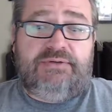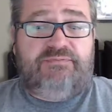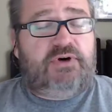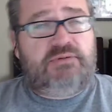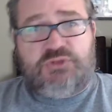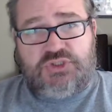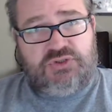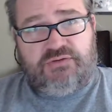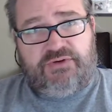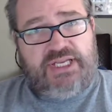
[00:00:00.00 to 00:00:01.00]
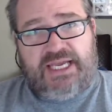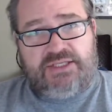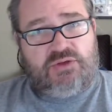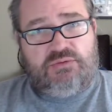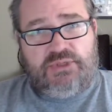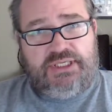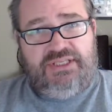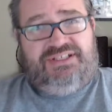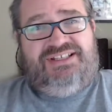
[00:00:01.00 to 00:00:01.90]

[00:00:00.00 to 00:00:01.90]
Very mature, very adult way